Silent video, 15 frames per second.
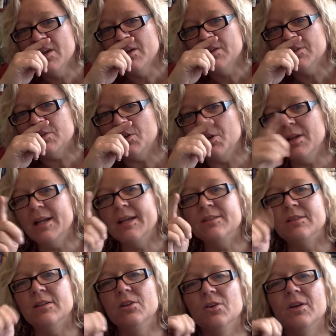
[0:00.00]
So you need
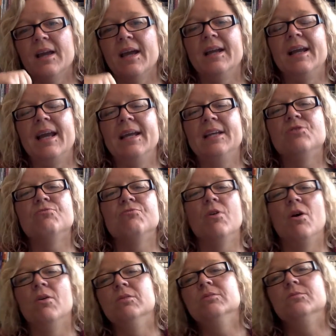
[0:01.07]
to look at each
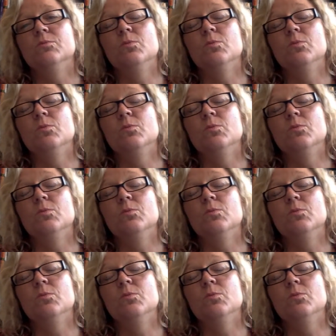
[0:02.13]
role